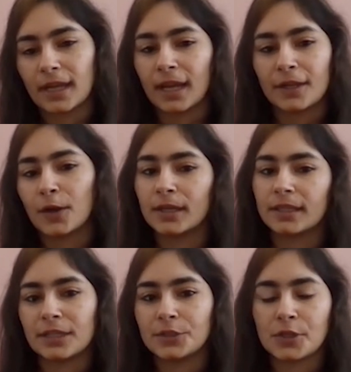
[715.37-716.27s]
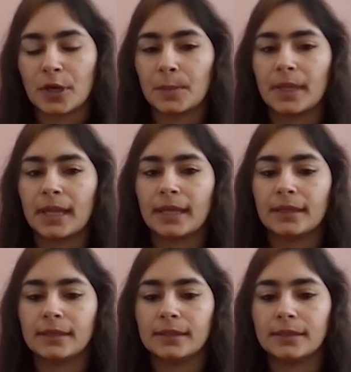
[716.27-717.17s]
I got that job,
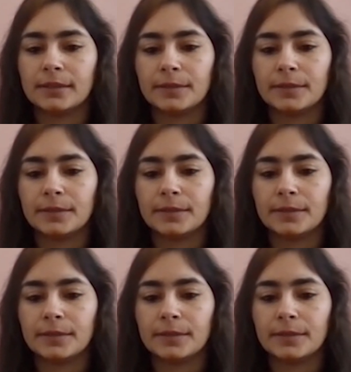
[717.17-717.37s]
and